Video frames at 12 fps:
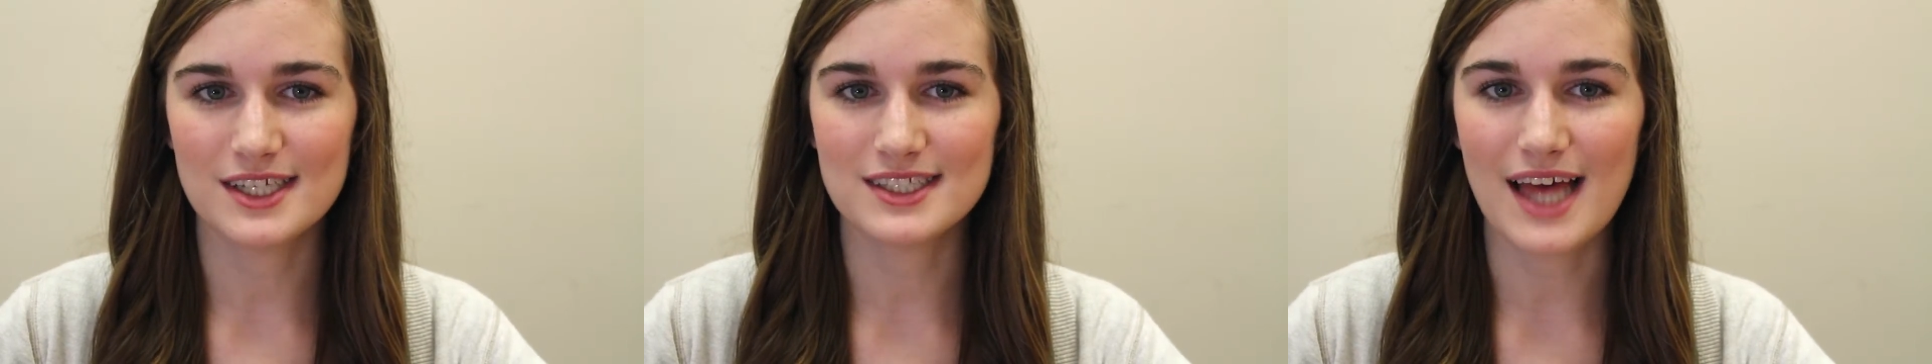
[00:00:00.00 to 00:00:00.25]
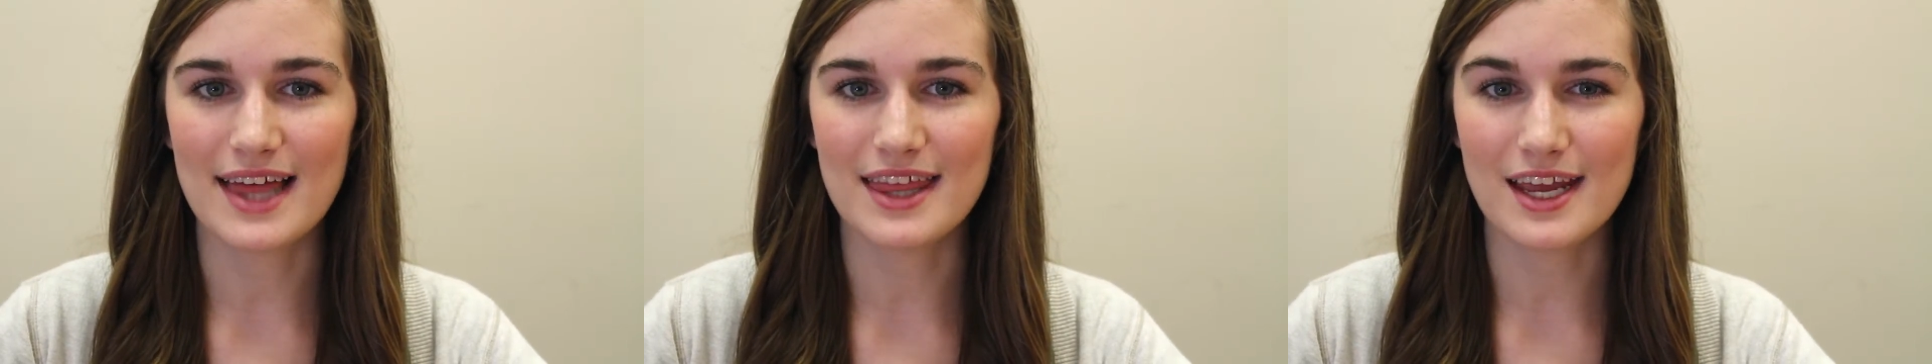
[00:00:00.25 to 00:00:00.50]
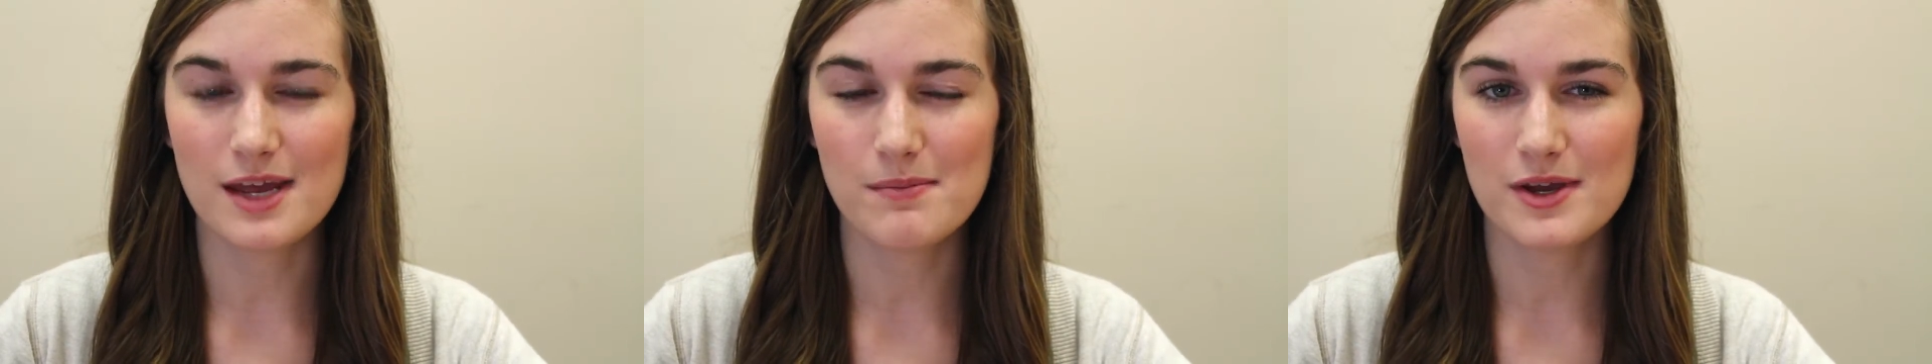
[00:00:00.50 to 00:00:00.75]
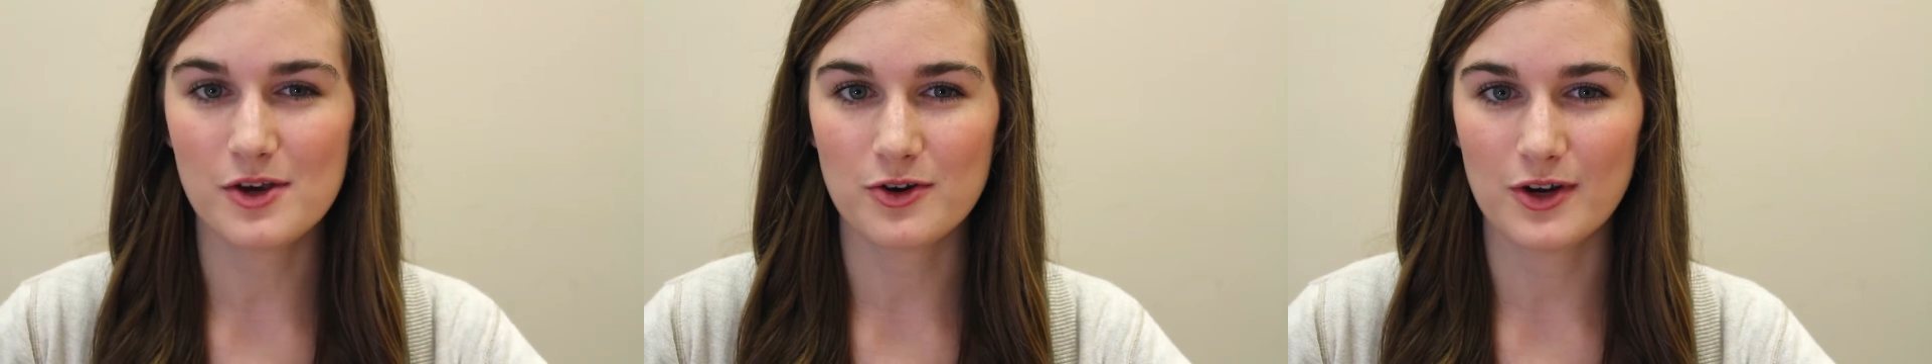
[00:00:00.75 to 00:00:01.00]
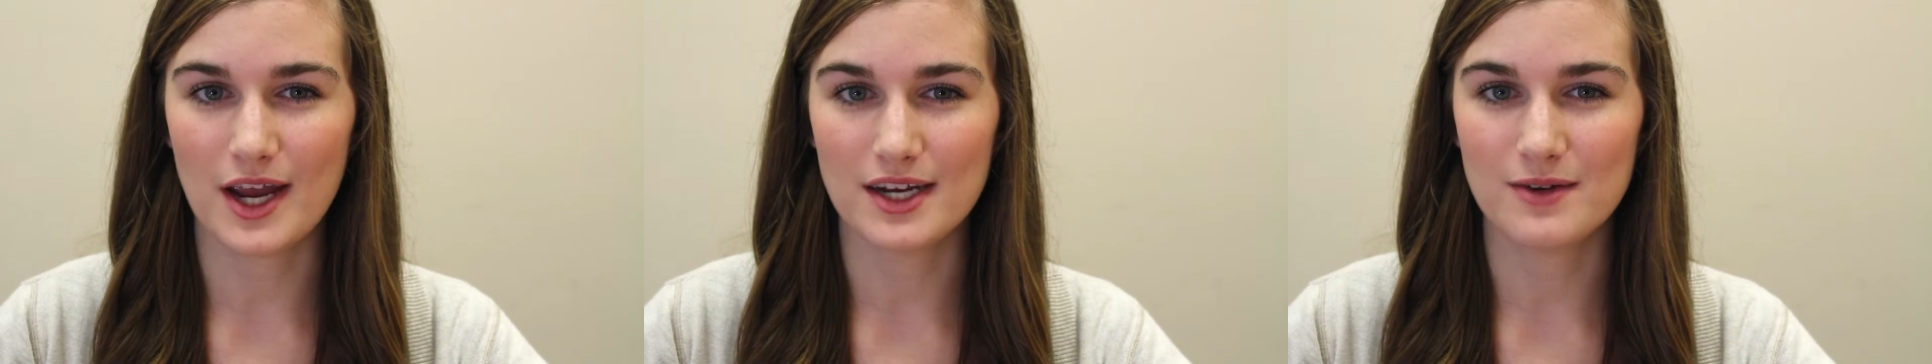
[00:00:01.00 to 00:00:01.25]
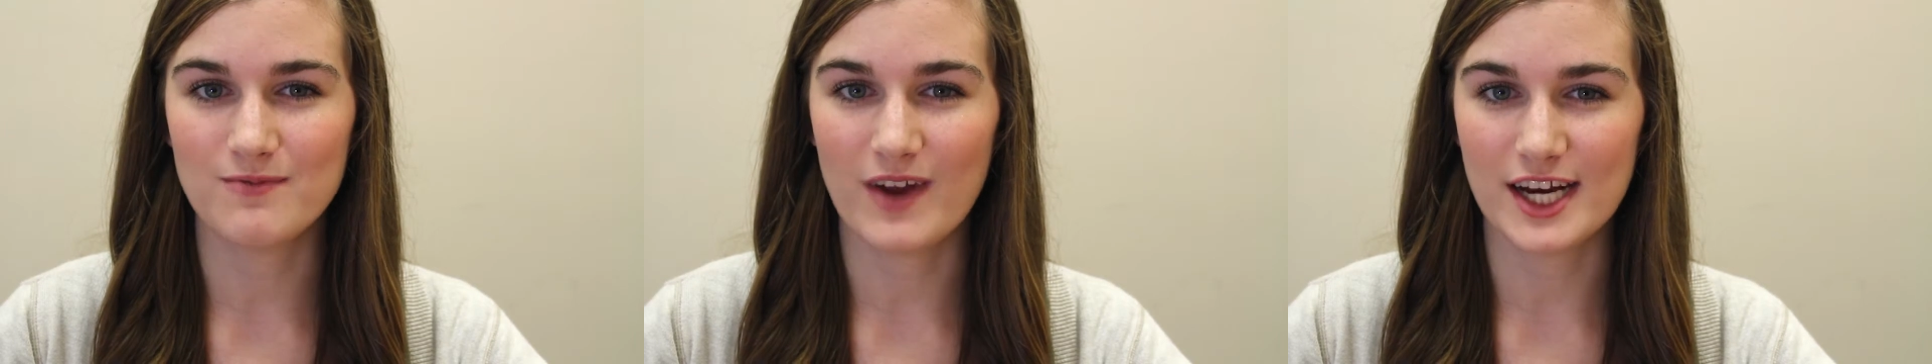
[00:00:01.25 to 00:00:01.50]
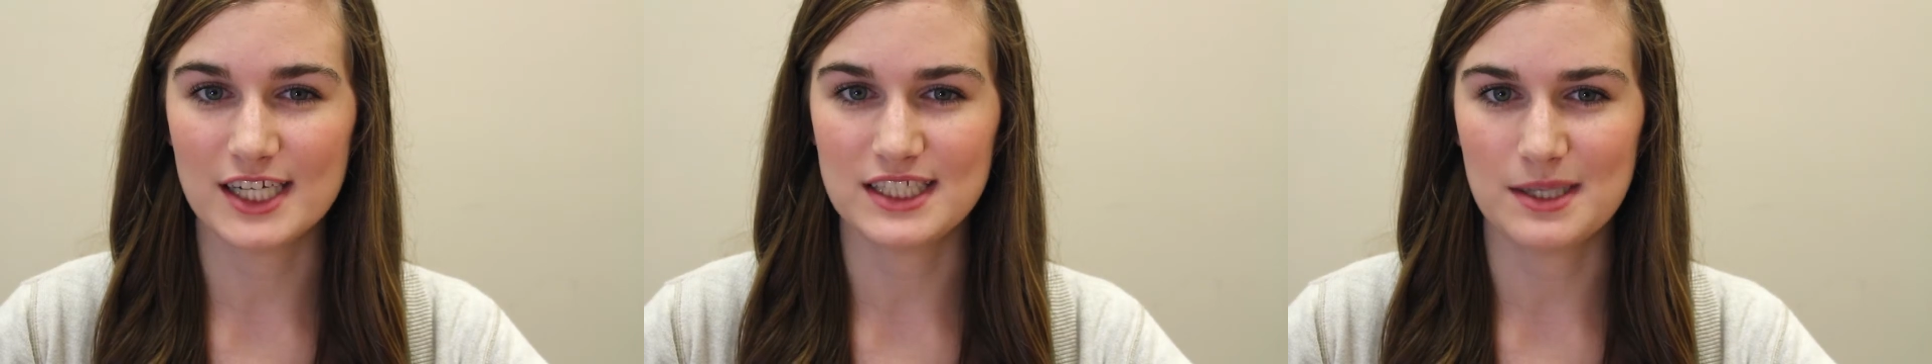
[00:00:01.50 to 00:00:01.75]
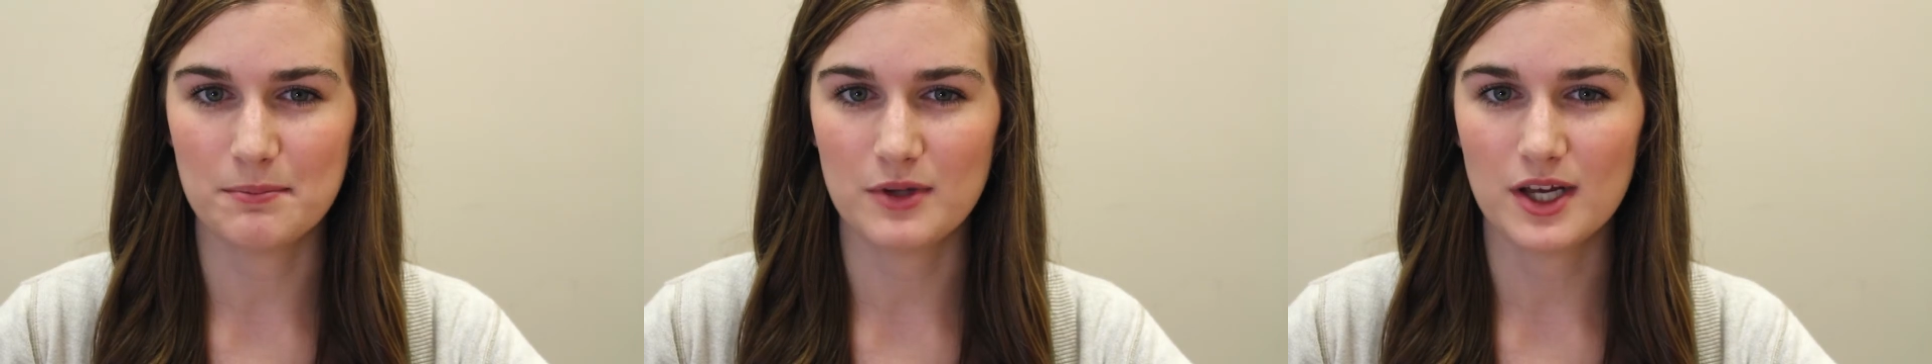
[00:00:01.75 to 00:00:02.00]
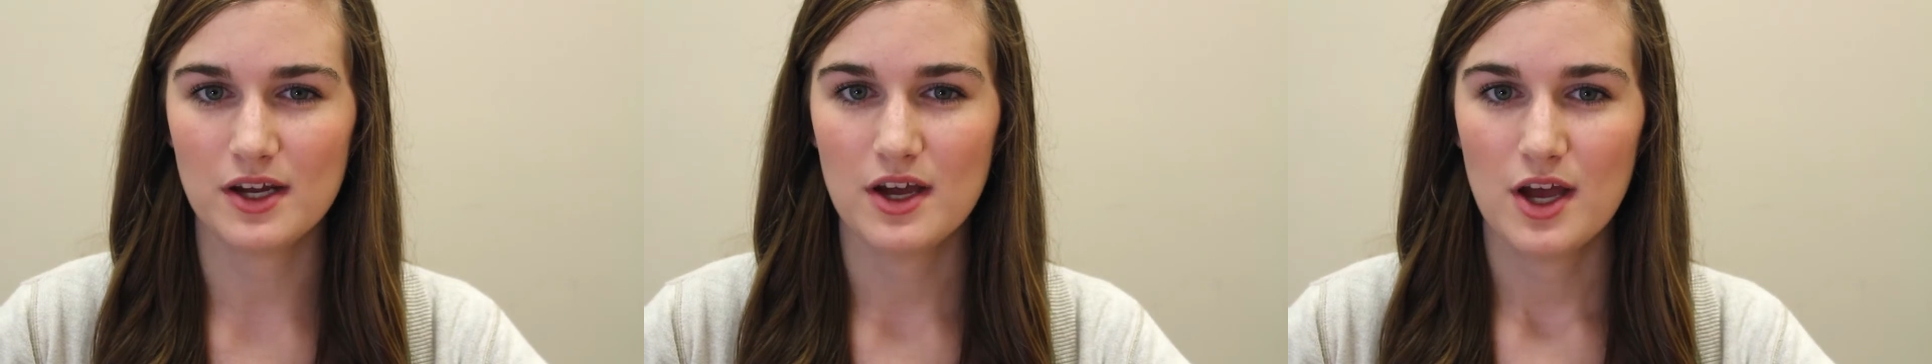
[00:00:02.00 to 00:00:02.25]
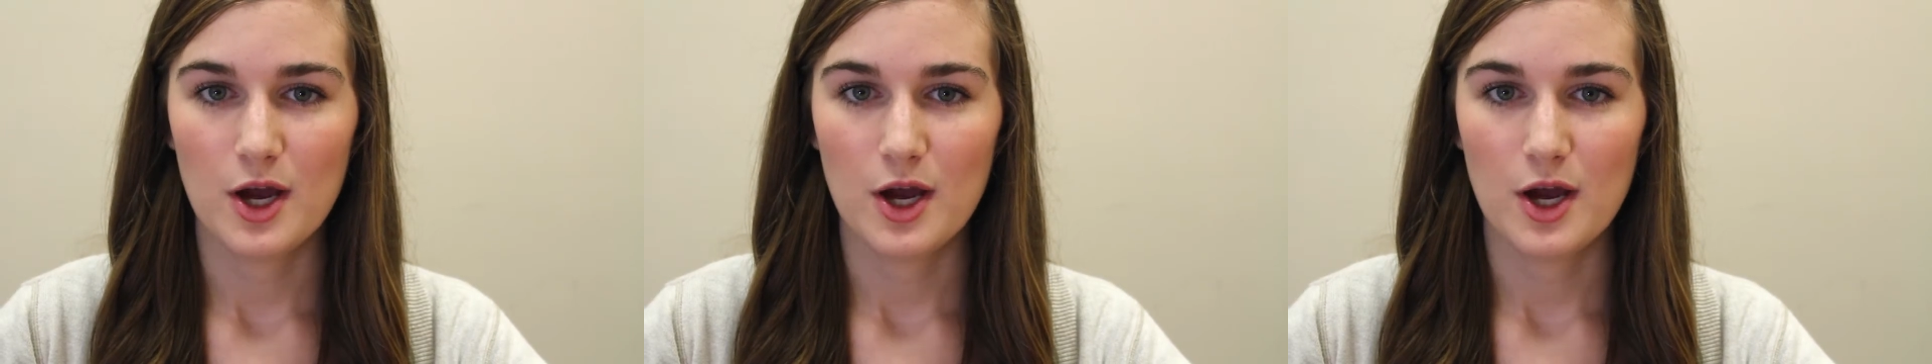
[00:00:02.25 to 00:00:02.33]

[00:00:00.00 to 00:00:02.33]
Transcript: is that they can be created very simply,